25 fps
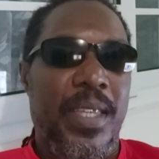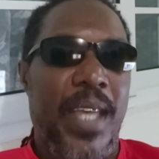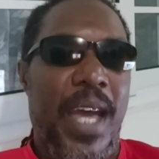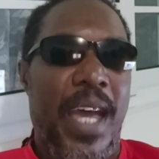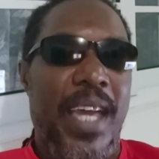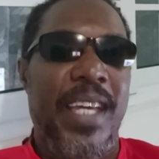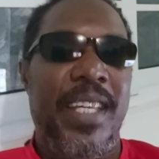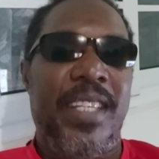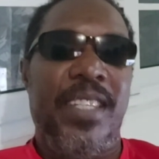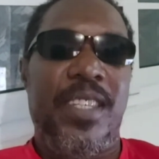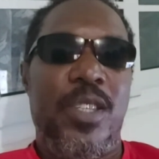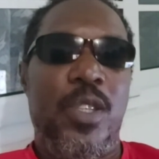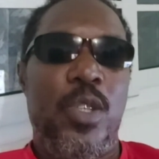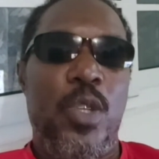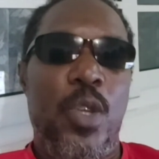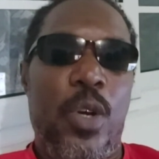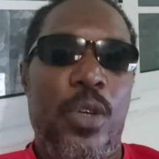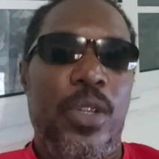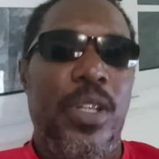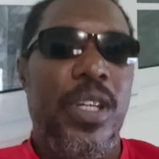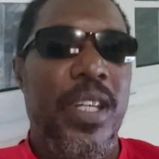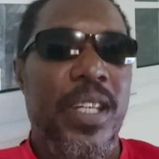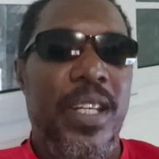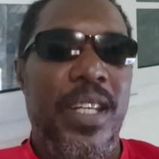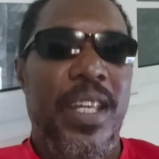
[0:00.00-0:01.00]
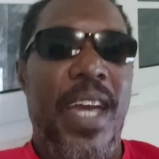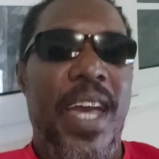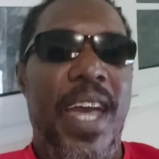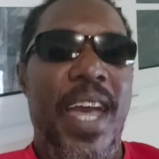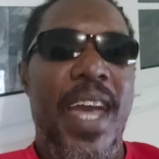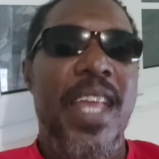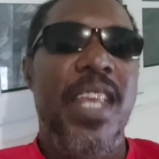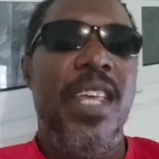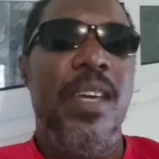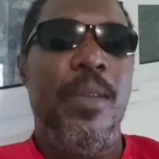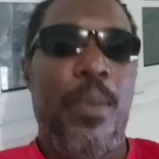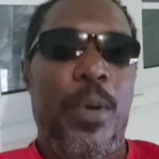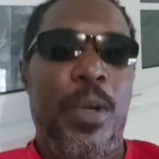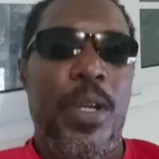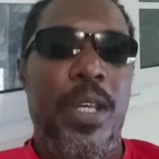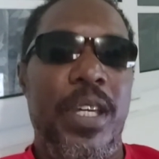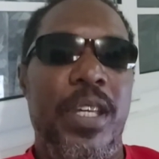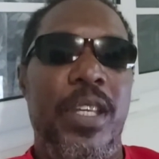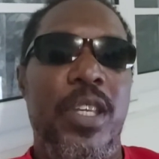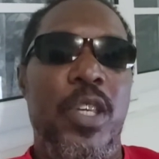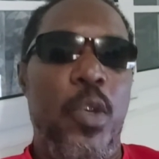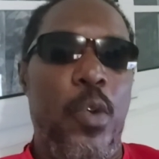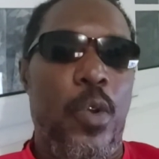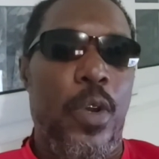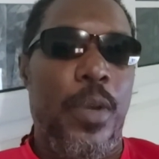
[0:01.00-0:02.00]
that it's not in
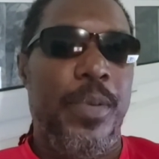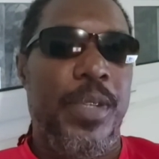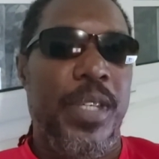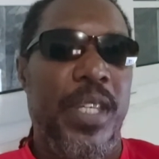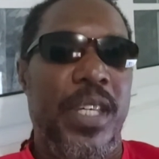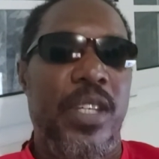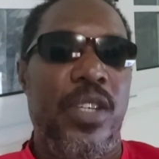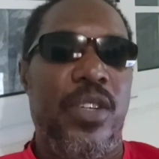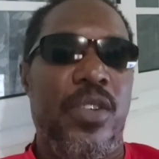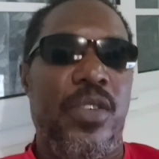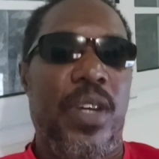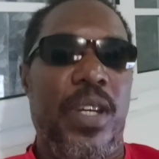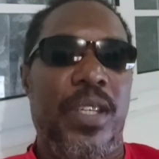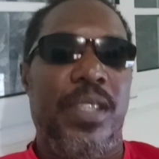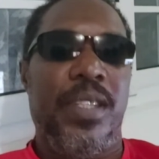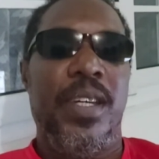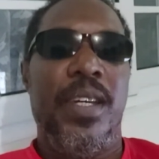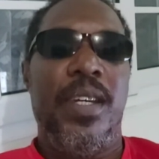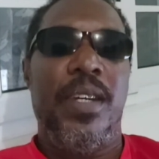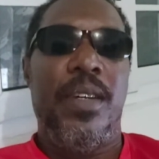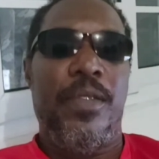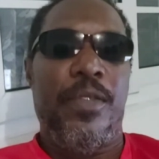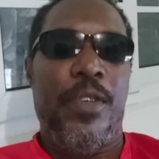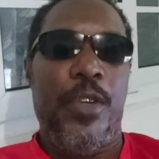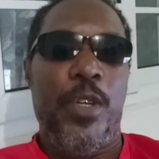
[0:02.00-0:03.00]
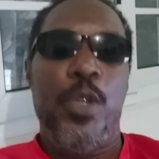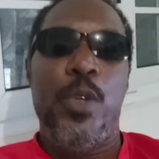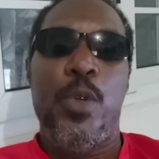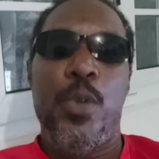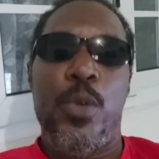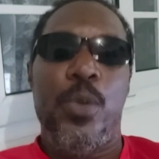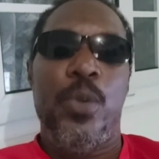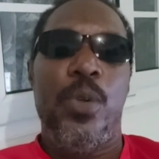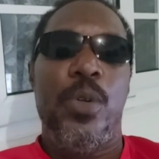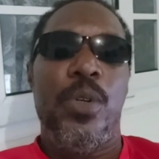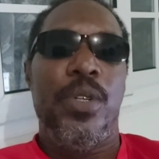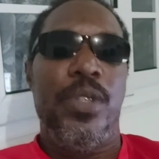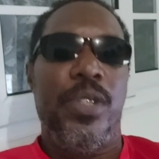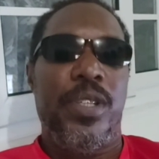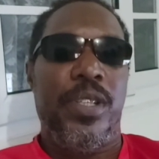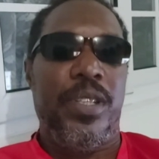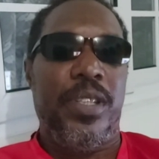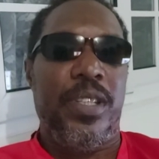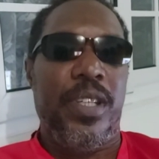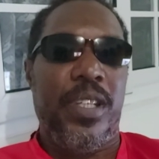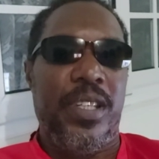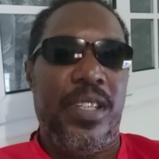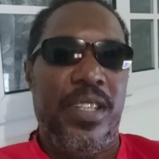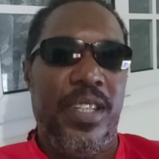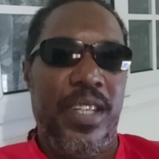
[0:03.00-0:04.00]
anybody in Europe's interest for you to
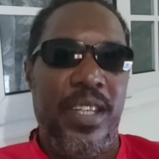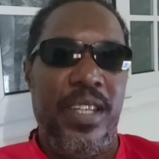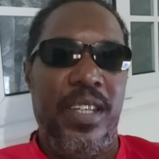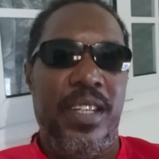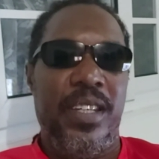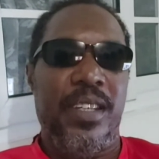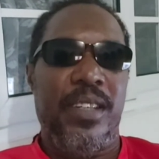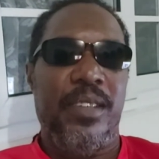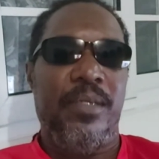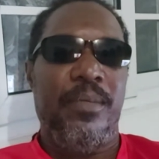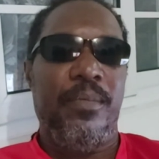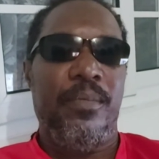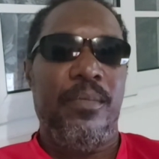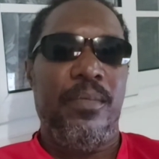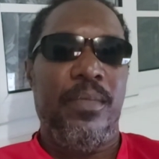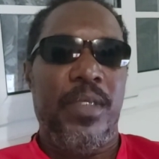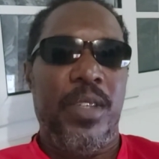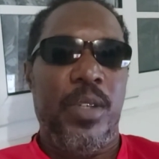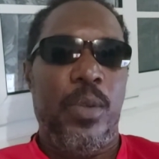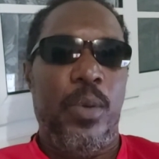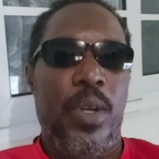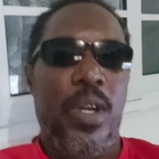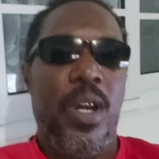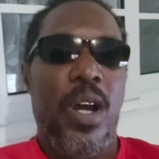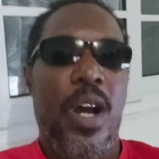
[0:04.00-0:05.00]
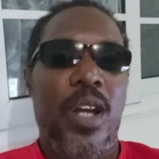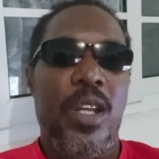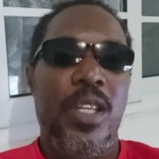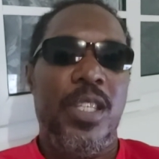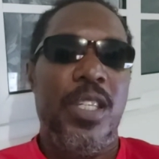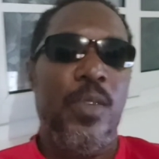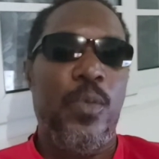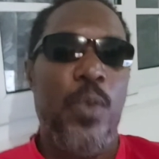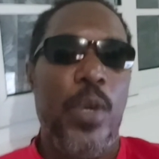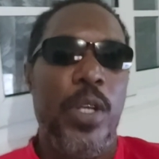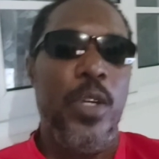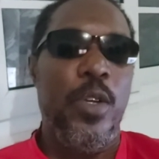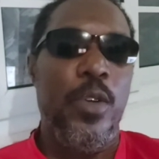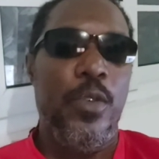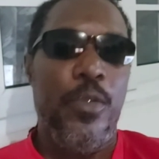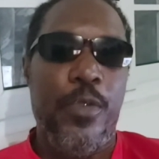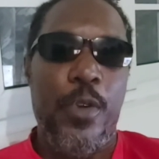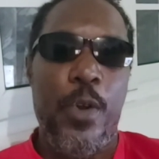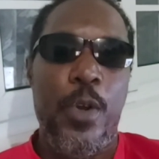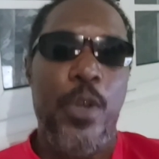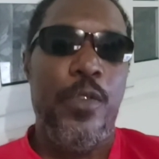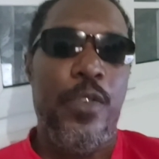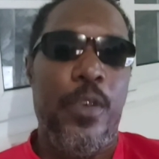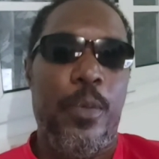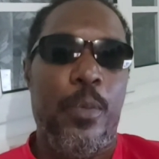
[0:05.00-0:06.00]
succeed, regardless of whether you
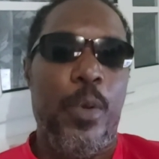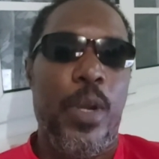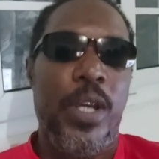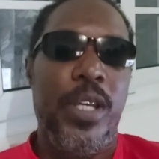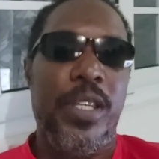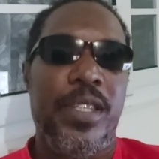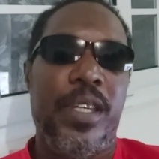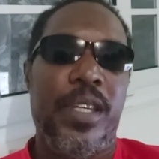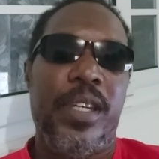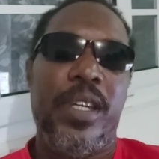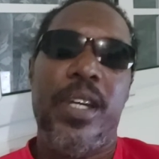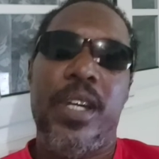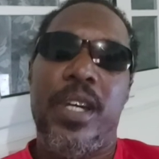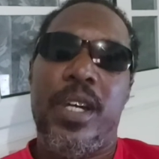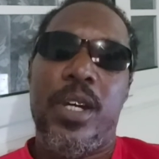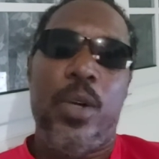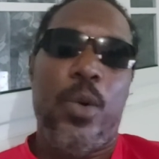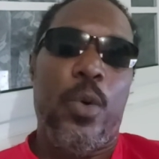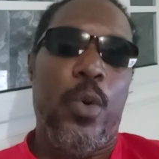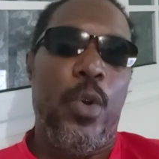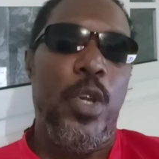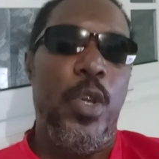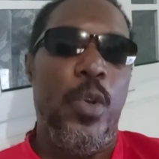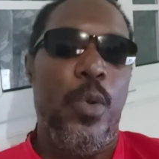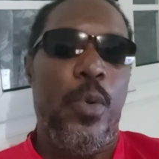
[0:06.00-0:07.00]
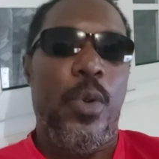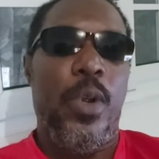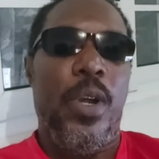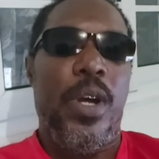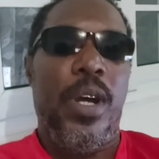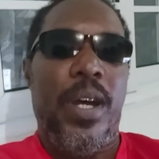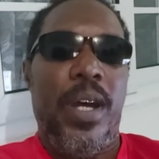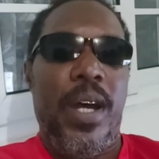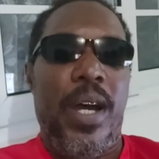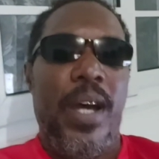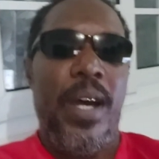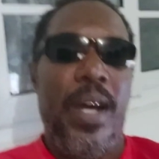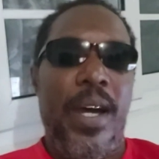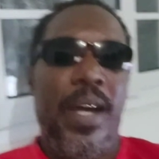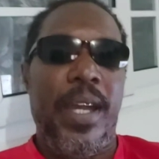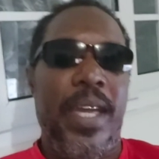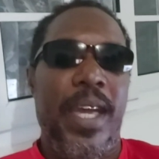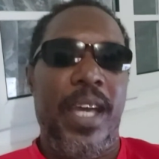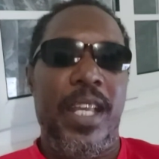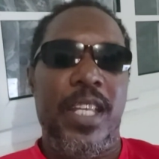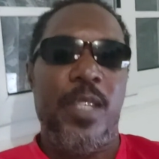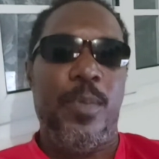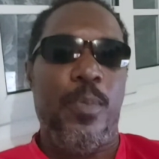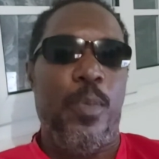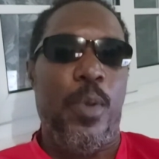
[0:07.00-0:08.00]
voted for Brexit or you were
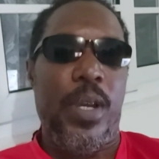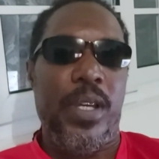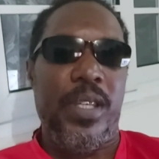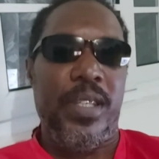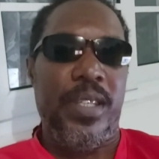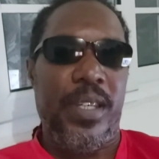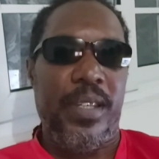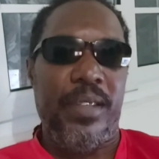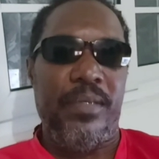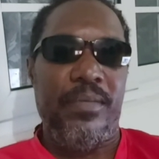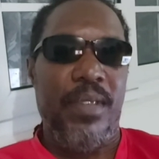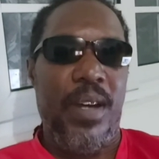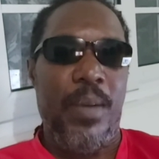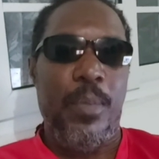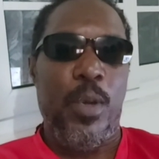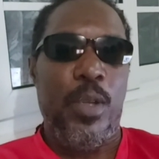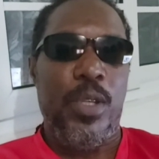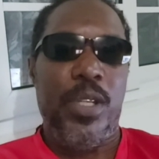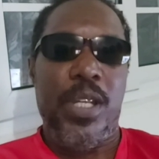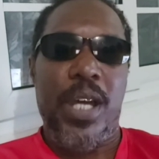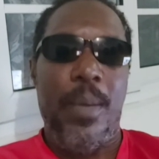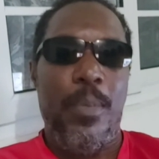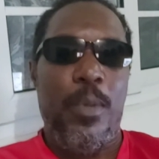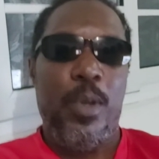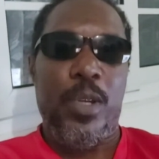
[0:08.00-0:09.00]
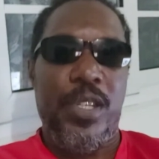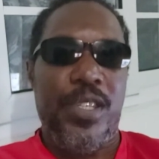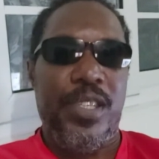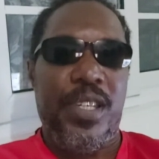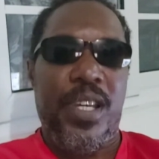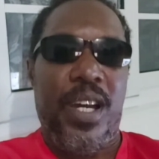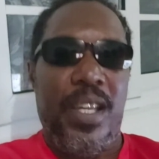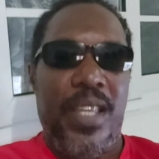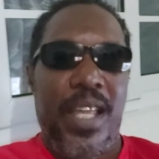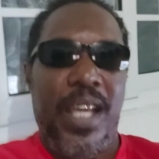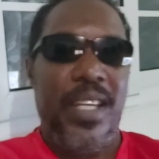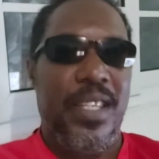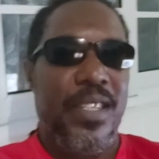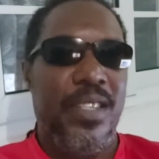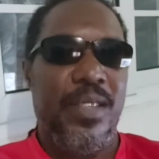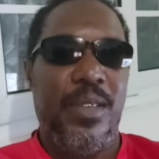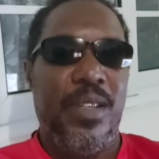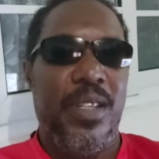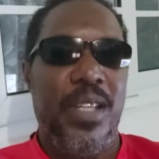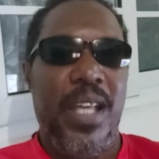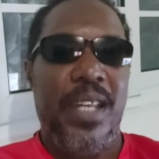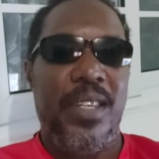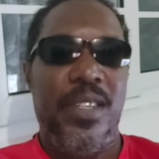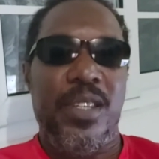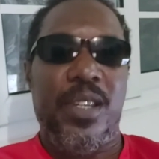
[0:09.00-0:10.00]
against Brexit.
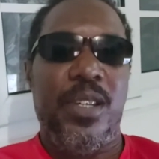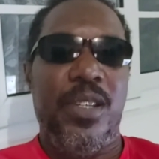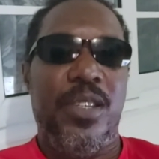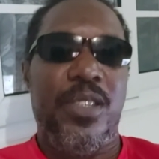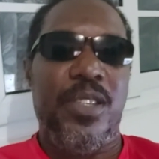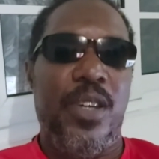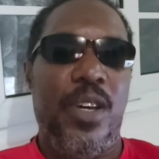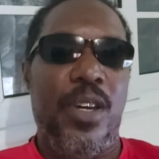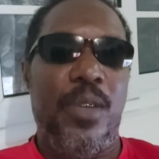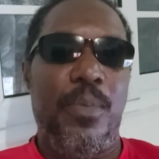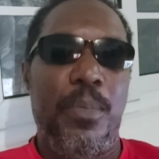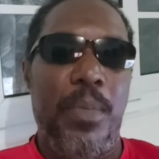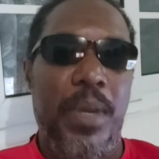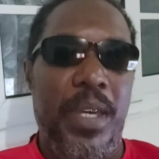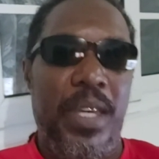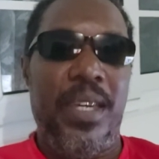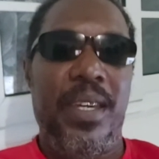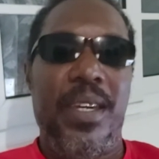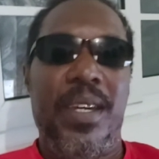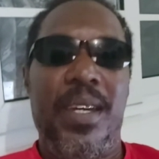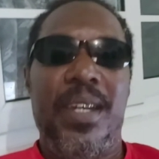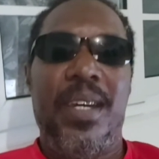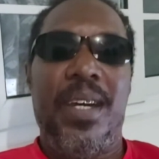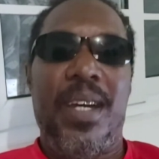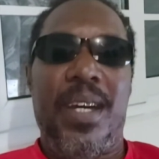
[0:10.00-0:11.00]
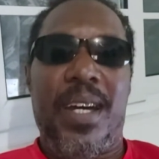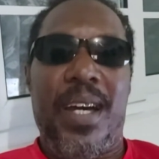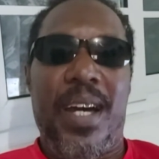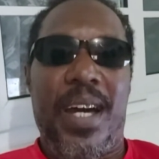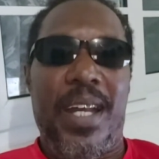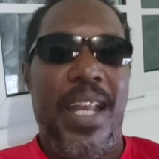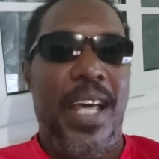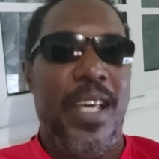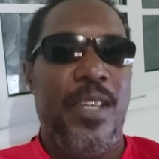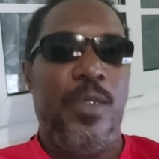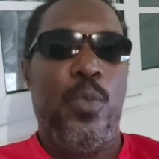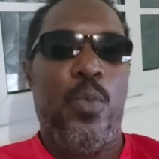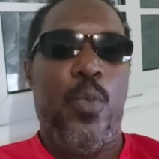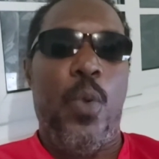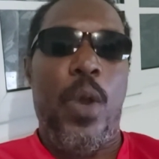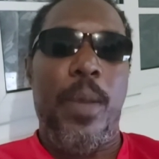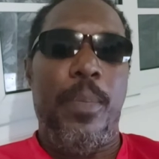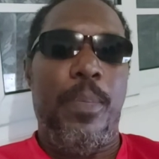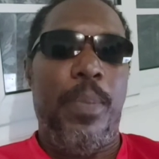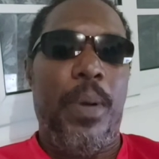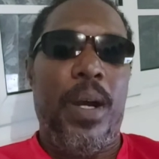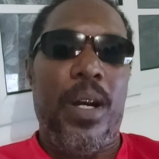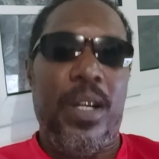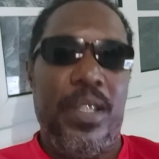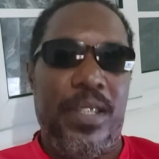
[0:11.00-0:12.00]
That doesn't concern me, and that's
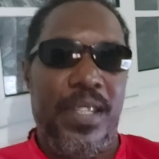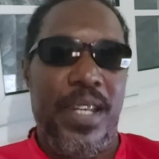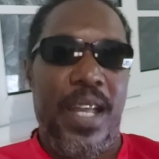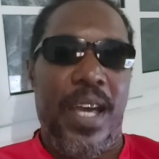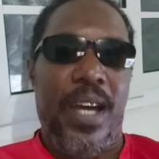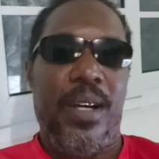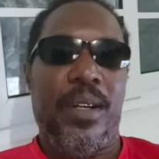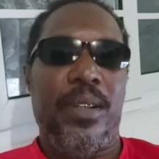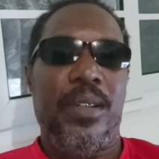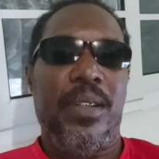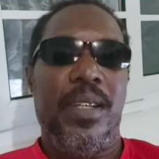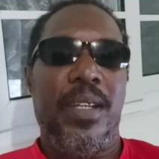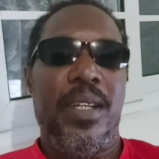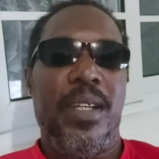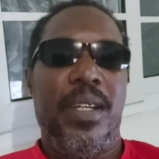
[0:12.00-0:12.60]
way past now.